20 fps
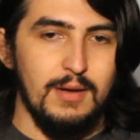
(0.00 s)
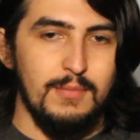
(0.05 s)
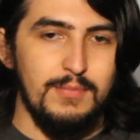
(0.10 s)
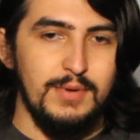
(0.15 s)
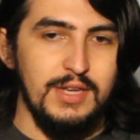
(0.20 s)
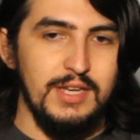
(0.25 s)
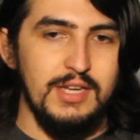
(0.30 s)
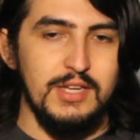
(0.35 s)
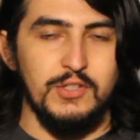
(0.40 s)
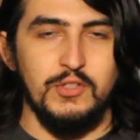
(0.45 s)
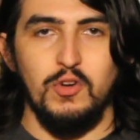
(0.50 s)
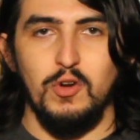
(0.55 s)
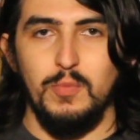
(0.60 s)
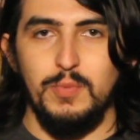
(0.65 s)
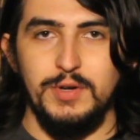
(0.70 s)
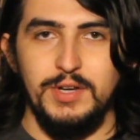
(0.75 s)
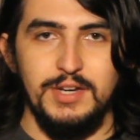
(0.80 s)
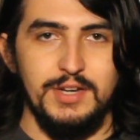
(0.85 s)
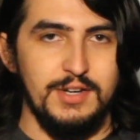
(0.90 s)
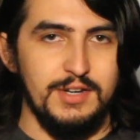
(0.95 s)
being
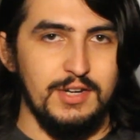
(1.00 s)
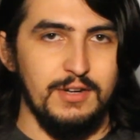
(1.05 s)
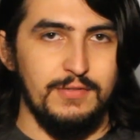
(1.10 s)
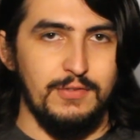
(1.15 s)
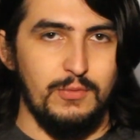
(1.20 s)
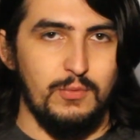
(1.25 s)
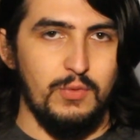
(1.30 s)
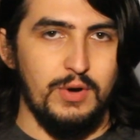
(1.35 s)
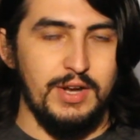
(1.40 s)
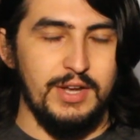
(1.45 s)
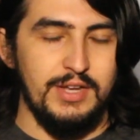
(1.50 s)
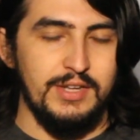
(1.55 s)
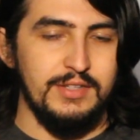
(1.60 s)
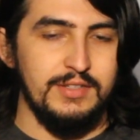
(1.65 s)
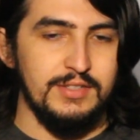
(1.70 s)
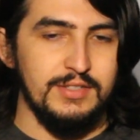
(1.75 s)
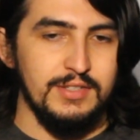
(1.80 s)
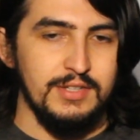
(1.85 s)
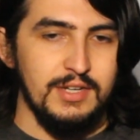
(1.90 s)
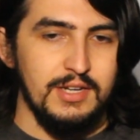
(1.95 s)
interpreted in different
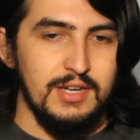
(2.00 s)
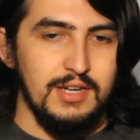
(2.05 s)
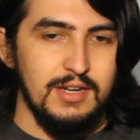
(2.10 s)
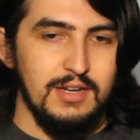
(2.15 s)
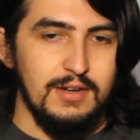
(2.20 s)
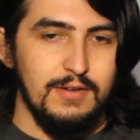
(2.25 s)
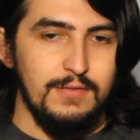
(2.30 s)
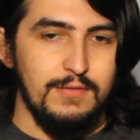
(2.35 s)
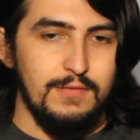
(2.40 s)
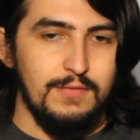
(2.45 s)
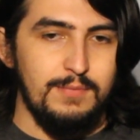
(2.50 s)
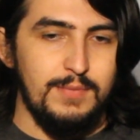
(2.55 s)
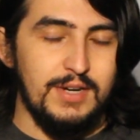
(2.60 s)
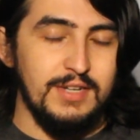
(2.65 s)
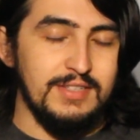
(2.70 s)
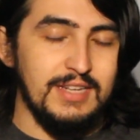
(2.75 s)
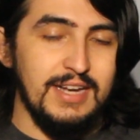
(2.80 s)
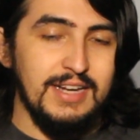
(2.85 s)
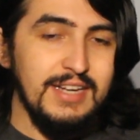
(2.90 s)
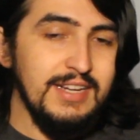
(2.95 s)
ways.
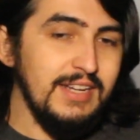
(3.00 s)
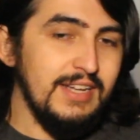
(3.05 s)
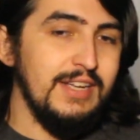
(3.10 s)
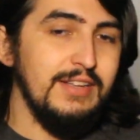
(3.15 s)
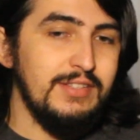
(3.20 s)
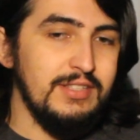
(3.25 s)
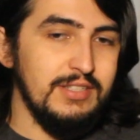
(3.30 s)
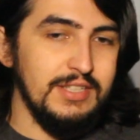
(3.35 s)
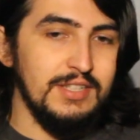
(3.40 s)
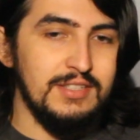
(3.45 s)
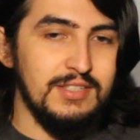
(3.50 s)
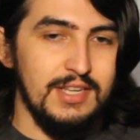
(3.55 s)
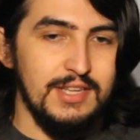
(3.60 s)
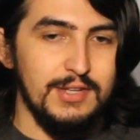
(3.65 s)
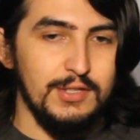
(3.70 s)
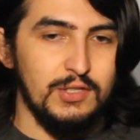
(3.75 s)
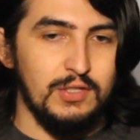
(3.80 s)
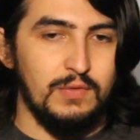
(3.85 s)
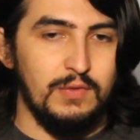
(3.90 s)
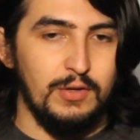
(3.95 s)
Because I can easily see
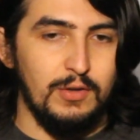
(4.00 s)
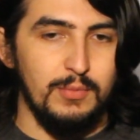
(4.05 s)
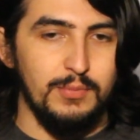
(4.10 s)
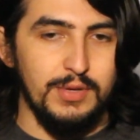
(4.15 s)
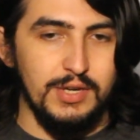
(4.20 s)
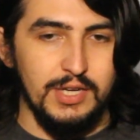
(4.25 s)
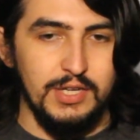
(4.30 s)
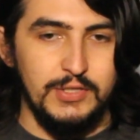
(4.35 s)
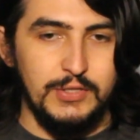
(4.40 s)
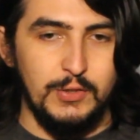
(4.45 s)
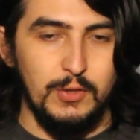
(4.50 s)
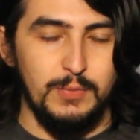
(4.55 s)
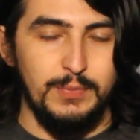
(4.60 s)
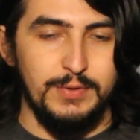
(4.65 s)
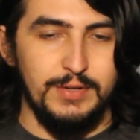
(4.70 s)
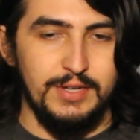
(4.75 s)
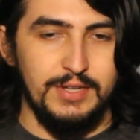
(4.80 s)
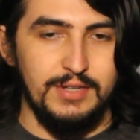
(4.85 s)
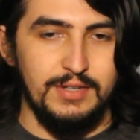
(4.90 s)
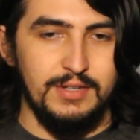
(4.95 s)
this film being
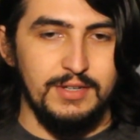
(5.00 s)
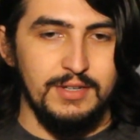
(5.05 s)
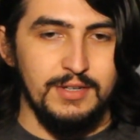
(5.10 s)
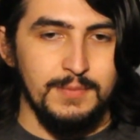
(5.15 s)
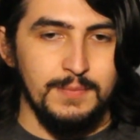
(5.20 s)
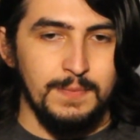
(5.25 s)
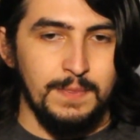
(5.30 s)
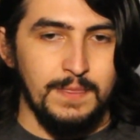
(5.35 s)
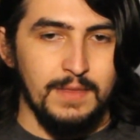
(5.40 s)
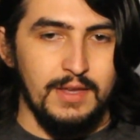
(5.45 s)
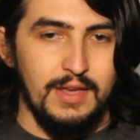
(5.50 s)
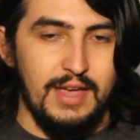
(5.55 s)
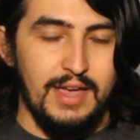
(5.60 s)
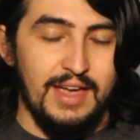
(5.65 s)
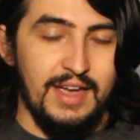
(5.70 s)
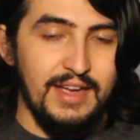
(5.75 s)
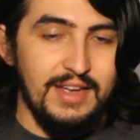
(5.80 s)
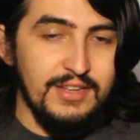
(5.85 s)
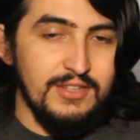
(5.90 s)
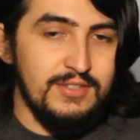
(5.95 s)
interpreted
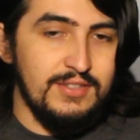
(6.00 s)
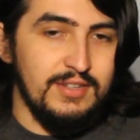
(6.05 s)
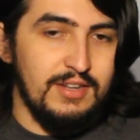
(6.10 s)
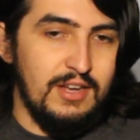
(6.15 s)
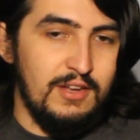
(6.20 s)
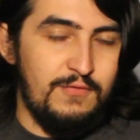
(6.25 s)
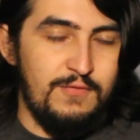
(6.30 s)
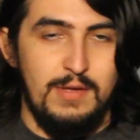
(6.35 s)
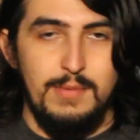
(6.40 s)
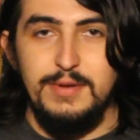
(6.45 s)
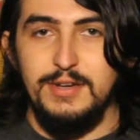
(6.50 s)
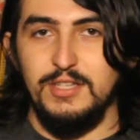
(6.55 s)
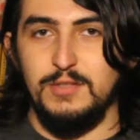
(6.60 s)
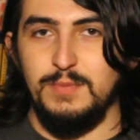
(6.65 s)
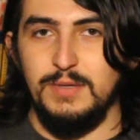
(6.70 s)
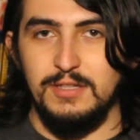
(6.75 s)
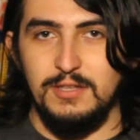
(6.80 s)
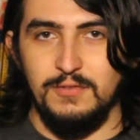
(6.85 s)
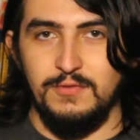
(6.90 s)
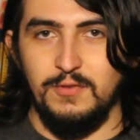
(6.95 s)
as a feminist
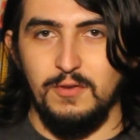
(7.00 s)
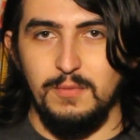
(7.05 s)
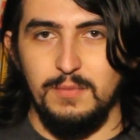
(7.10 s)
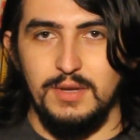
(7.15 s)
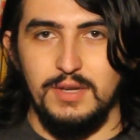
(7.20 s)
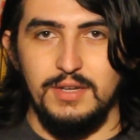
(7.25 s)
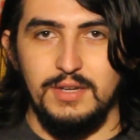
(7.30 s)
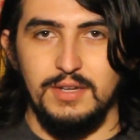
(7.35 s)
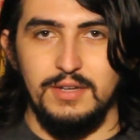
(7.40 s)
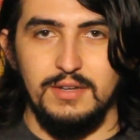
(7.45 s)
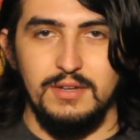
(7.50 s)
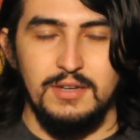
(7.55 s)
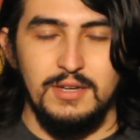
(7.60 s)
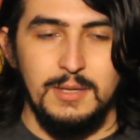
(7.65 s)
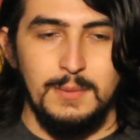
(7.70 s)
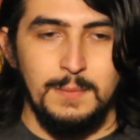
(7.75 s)
piece of filmmaking.